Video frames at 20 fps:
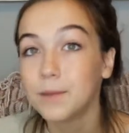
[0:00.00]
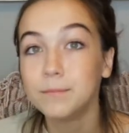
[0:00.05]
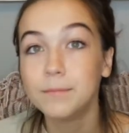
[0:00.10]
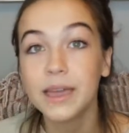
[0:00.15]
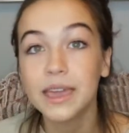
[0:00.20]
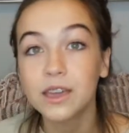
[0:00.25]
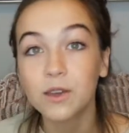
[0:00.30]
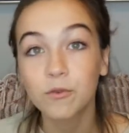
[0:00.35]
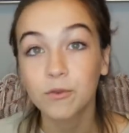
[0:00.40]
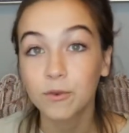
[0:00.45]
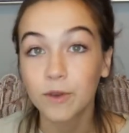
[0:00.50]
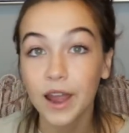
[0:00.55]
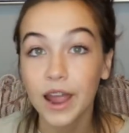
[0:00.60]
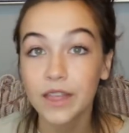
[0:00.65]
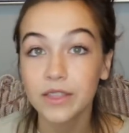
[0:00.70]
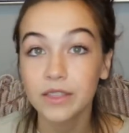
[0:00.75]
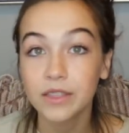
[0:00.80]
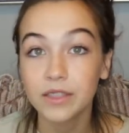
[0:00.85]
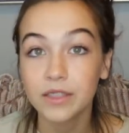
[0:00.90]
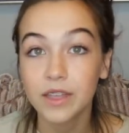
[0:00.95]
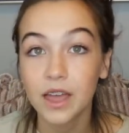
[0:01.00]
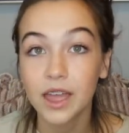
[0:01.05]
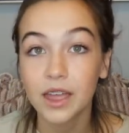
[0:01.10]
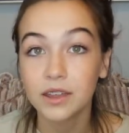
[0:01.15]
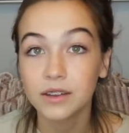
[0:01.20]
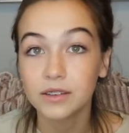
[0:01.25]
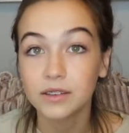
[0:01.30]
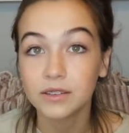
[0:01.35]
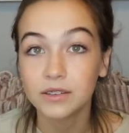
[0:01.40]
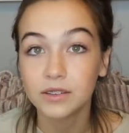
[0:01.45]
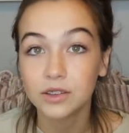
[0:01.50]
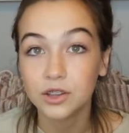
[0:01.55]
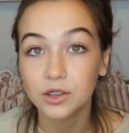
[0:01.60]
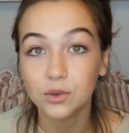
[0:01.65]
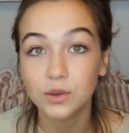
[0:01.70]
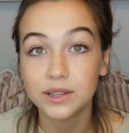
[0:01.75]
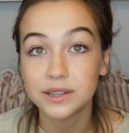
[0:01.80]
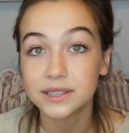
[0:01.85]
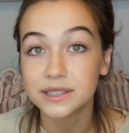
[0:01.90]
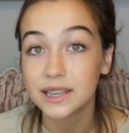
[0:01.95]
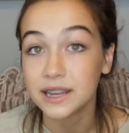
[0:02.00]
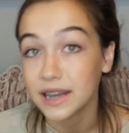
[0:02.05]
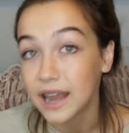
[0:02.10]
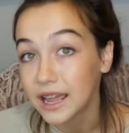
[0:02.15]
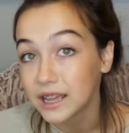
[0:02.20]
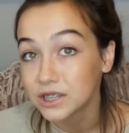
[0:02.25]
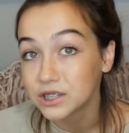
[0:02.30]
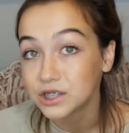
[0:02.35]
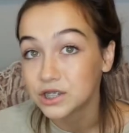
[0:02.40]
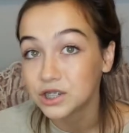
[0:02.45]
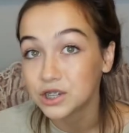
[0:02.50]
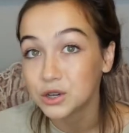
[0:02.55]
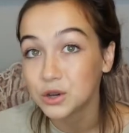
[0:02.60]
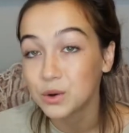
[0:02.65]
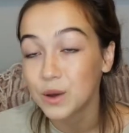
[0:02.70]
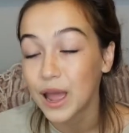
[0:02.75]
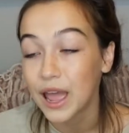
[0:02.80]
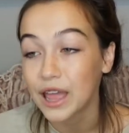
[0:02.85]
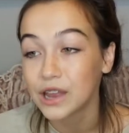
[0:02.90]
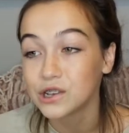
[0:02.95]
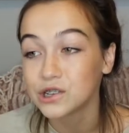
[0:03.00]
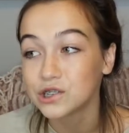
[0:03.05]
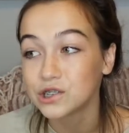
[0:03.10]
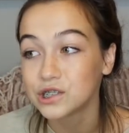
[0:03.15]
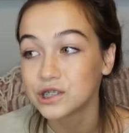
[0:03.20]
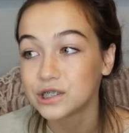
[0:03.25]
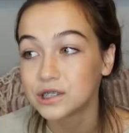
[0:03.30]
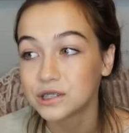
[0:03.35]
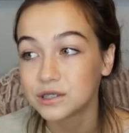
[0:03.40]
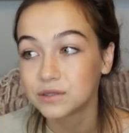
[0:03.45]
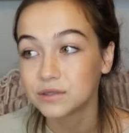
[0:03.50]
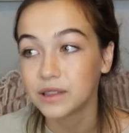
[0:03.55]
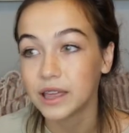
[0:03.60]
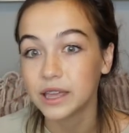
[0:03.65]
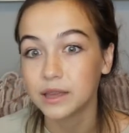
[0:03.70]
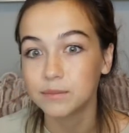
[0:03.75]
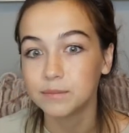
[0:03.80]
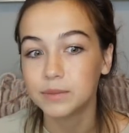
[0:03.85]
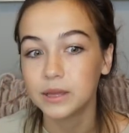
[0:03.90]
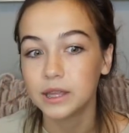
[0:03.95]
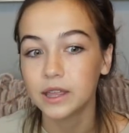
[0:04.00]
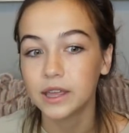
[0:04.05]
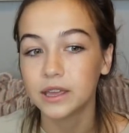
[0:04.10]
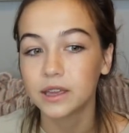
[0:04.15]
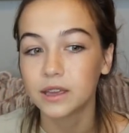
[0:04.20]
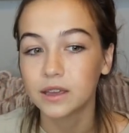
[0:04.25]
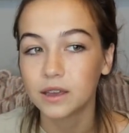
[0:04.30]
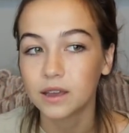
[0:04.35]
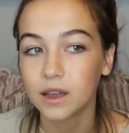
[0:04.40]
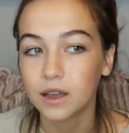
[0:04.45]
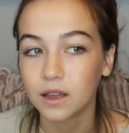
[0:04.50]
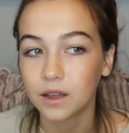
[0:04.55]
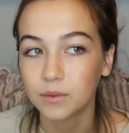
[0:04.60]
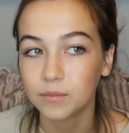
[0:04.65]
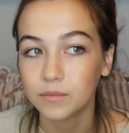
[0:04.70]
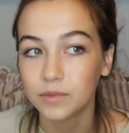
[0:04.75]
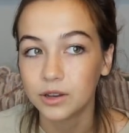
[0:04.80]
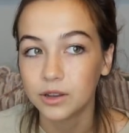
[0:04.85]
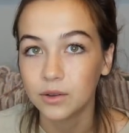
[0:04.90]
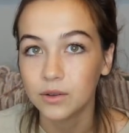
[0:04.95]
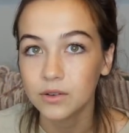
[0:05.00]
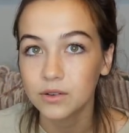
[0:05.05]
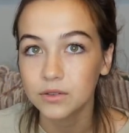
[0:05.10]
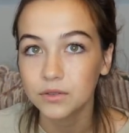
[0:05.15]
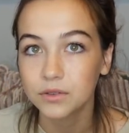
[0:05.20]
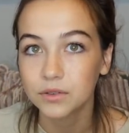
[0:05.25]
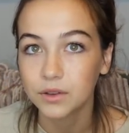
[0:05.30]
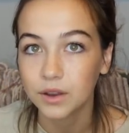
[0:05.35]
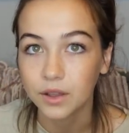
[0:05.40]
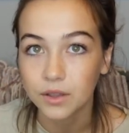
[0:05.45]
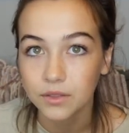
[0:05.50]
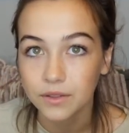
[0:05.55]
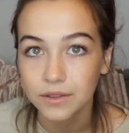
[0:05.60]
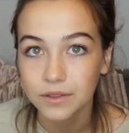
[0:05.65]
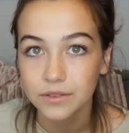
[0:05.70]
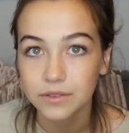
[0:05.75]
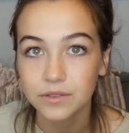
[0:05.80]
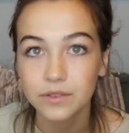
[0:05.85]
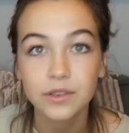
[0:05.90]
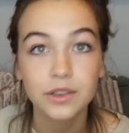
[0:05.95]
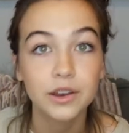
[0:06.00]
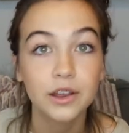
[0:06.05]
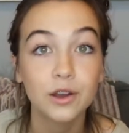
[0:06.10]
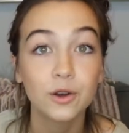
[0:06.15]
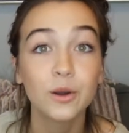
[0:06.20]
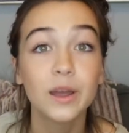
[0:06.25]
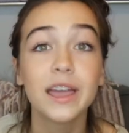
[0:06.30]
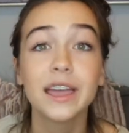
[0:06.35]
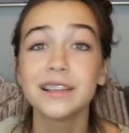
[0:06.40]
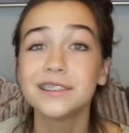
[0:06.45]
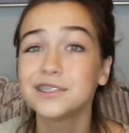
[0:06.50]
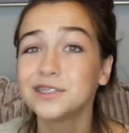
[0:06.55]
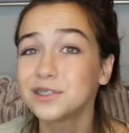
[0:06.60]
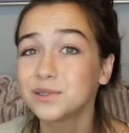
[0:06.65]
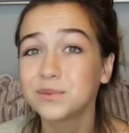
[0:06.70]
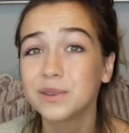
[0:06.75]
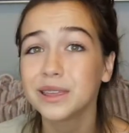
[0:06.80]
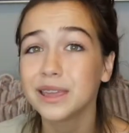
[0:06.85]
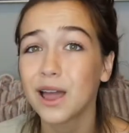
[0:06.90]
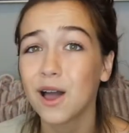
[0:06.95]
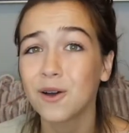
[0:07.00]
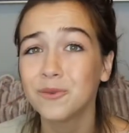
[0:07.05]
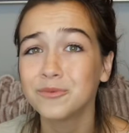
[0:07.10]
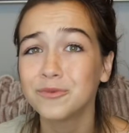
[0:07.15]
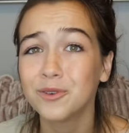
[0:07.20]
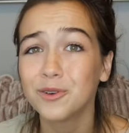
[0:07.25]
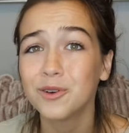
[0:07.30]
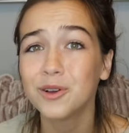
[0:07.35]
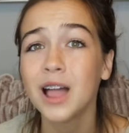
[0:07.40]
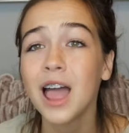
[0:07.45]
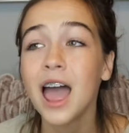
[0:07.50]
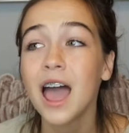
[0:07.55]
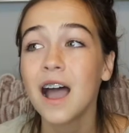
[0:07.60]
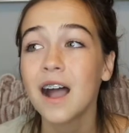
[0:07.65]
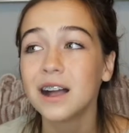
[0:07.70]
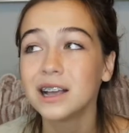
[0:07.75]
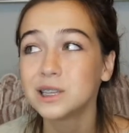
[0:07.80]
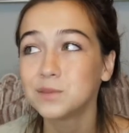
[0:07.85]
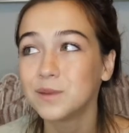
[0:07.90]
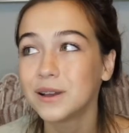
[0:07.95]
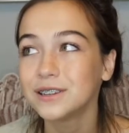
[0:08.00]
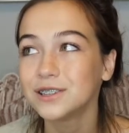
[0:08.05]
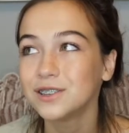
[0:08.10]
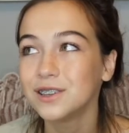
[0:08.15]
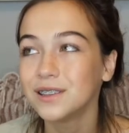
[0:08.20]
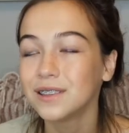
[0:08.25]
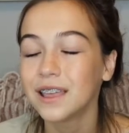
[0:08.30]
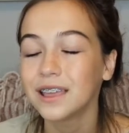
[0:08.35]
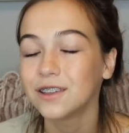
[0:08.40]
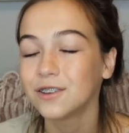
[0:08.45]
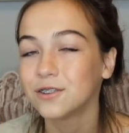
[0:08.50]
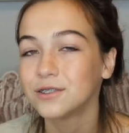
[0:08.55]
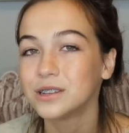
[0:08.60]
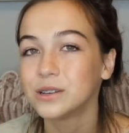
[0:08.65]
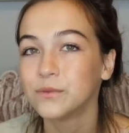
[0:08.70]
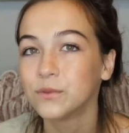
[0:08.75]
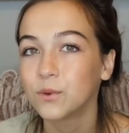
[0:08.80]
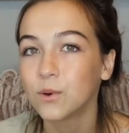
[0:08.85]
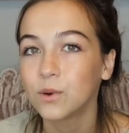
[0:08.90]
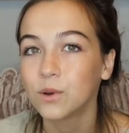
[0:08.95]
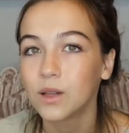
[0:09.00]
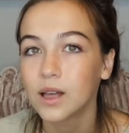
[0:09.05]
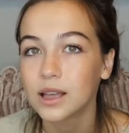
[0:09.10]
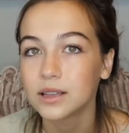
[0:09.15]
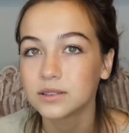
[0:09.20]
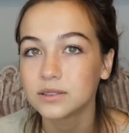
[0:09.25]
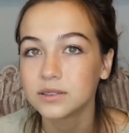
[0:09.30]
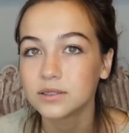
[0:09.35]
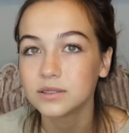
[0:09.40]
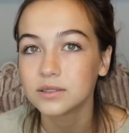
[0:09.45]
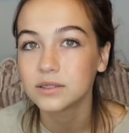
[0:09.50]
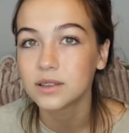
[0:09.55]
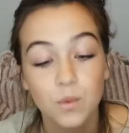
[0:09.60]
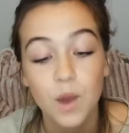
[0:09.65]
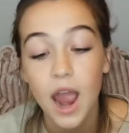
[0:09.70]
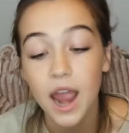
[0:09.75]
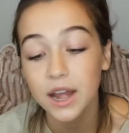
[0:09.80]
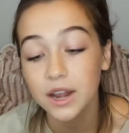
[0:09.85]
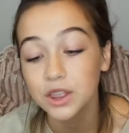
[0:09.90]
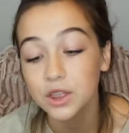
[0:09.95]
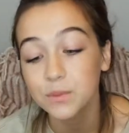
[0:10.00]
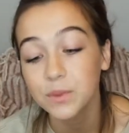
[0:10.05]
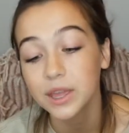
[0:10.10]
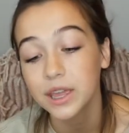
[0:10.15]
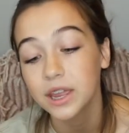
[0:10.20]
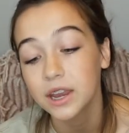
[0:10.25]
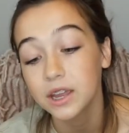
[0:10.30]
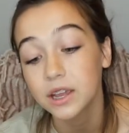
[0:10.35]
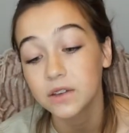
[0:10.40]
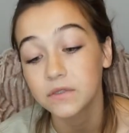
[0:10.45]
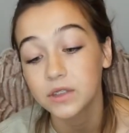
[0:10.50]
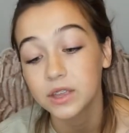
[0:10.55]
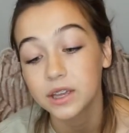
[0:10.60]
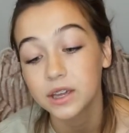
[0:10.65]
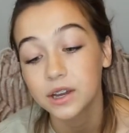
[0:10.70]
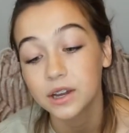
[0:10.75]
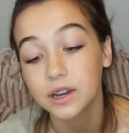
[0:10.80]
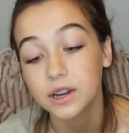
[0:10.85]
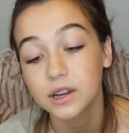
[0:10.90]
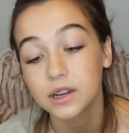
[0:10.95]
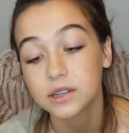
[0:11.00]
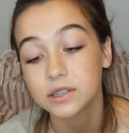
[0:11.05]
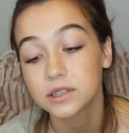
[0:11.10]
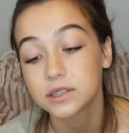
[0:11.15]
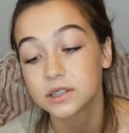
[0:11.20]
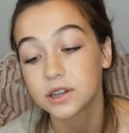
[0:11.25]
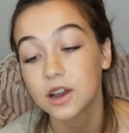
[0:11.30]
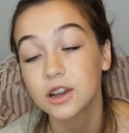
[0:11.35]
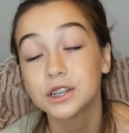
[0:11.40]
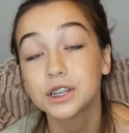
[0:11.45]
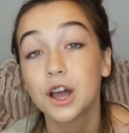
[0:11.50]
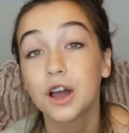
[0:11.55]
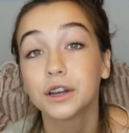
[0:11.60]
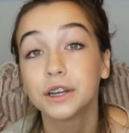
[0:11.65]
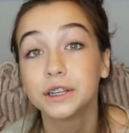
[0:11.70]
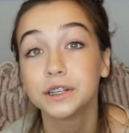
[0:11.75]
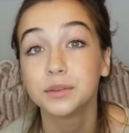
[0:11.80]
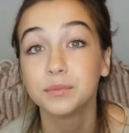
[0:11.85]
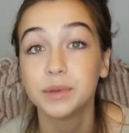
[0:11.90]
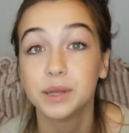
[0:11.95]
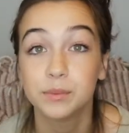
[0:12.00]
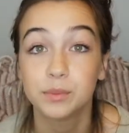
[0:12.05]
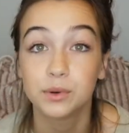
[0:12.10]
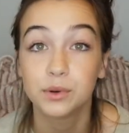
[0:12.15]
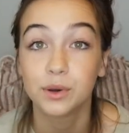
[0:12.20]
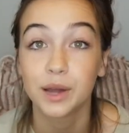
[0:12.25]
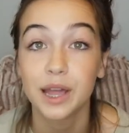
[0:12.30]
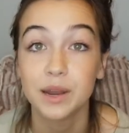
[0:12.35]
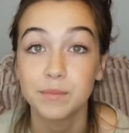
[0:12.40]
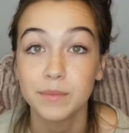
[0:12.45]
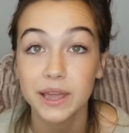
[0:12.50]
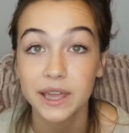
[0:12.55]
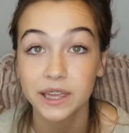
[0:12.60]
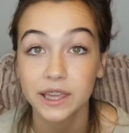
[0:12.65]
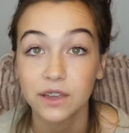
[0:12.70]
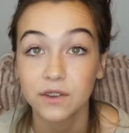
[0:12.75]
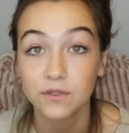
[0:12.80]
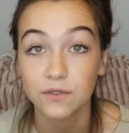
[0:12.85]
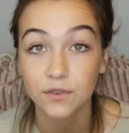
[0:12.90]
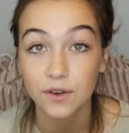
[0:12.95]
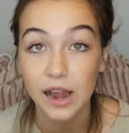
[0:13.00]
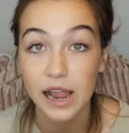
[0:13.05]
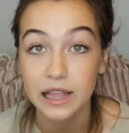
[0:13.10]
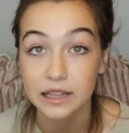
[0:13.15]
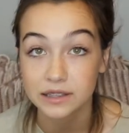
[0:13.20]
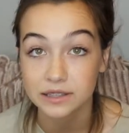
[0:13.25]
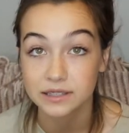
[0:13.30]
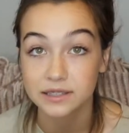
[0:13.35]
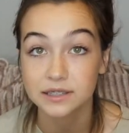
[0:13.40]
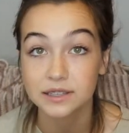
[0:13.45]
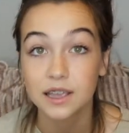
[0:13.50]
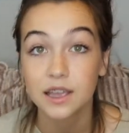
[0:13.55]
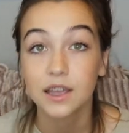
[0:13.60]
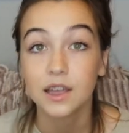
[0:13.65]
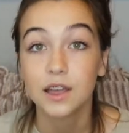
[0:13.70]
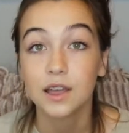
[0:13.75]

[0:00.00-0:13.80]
Make a friend that you can sit next to and just, like, be like, do you understand this? You know, it's just really helpful, especially in, like, your difficult classes. Right at the beginning of the year, start talking to people and making friends.